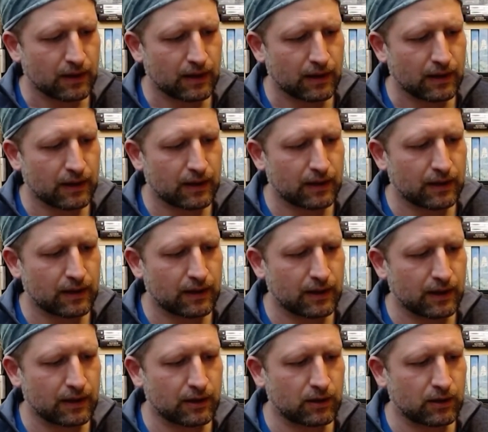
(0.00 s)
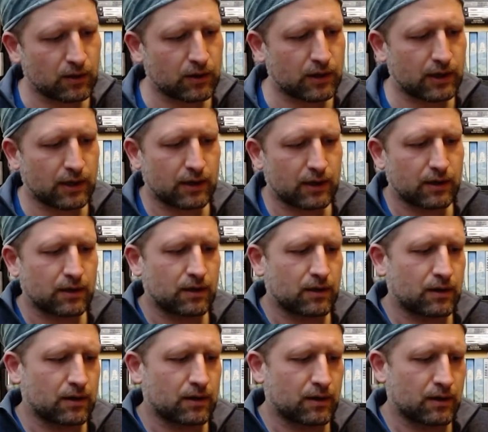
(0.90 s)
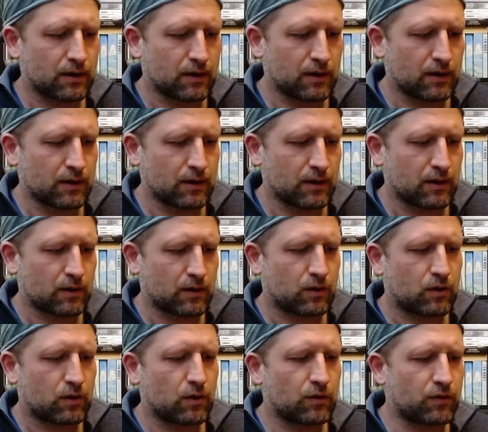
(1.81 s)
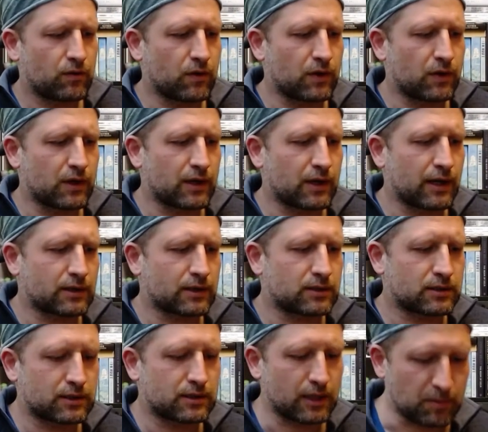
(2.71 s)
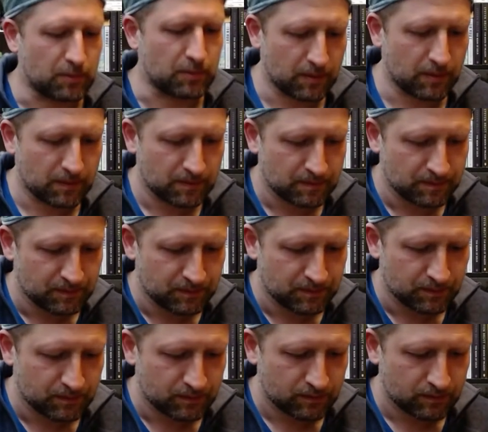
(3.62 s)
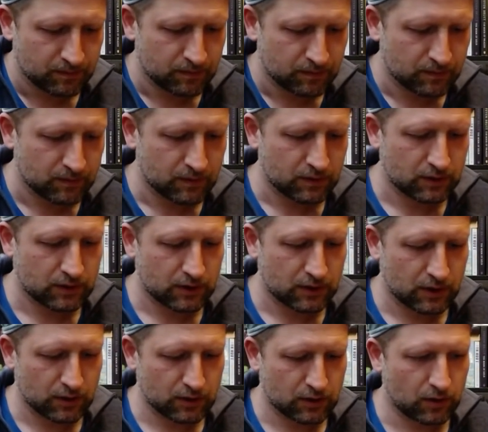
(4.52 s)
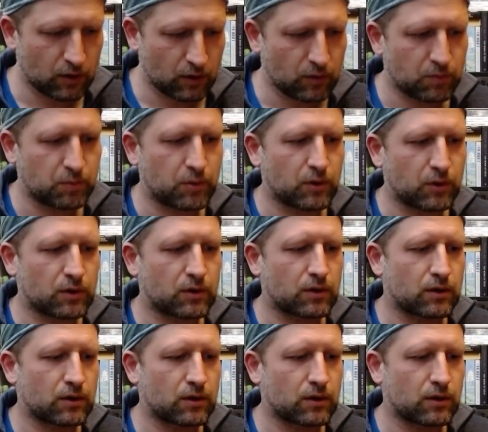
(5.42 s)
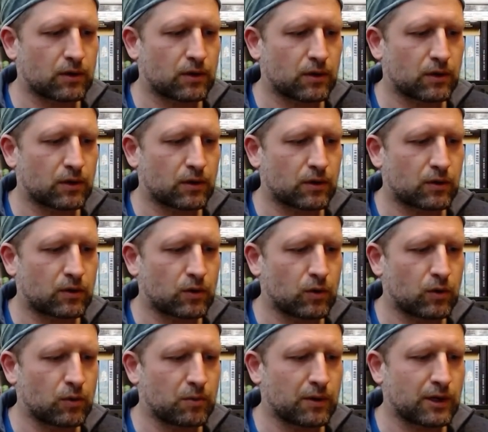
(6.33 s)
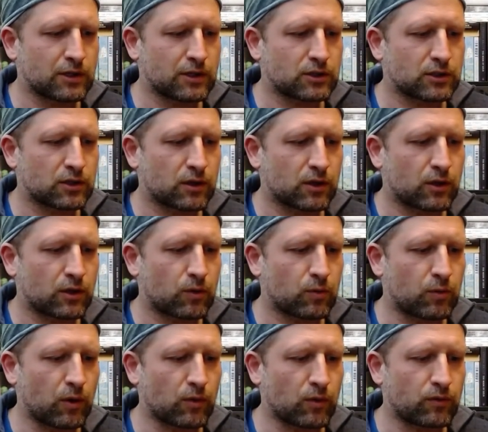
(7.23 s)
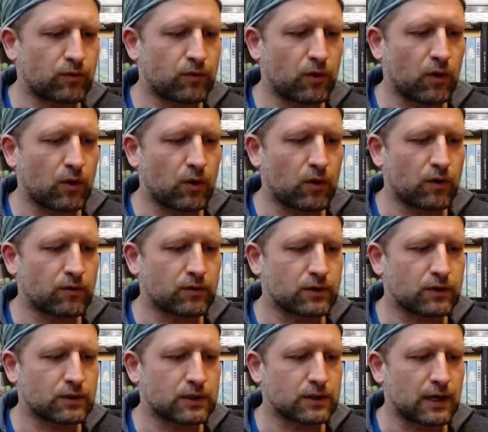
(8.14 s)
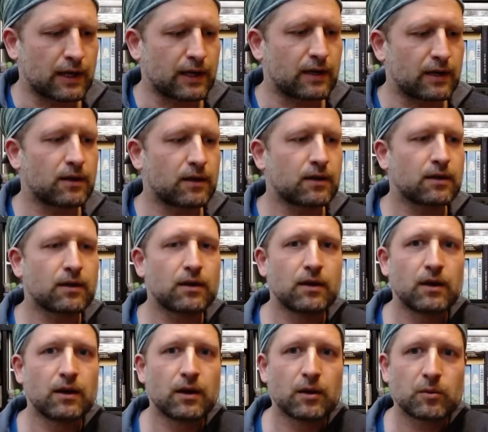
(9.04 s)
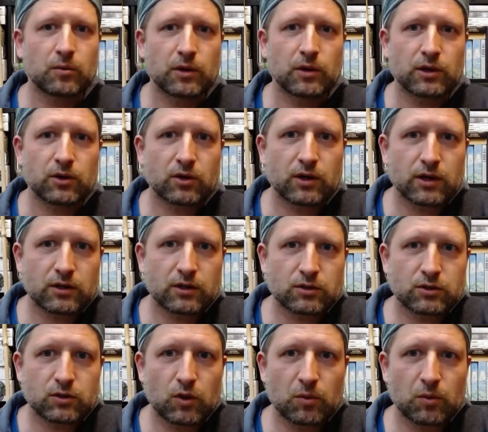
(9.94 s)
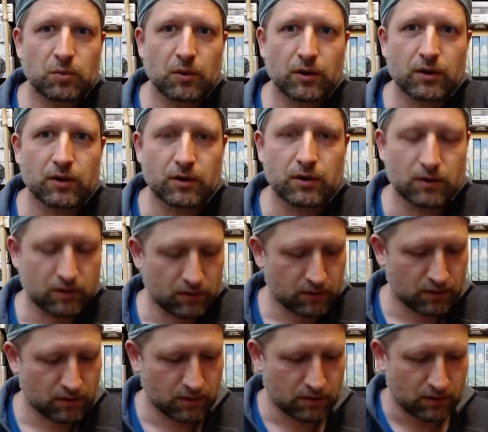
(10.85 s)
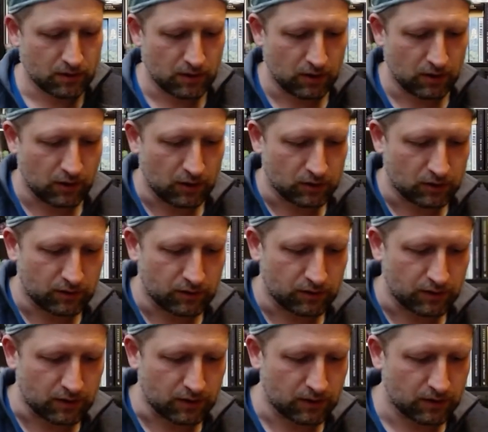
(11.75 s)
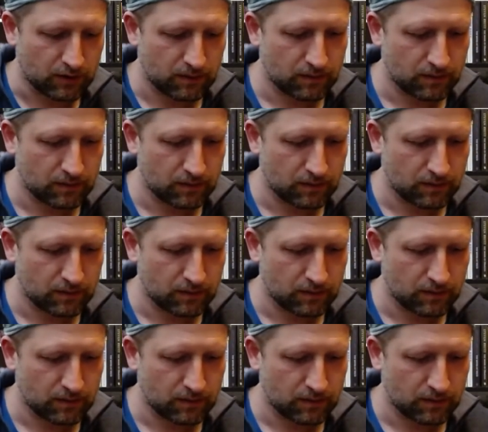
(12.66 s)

and then you can go for the next step. Just don't put on too much so that it won't flow off the side, but you can scoop on a lot of it.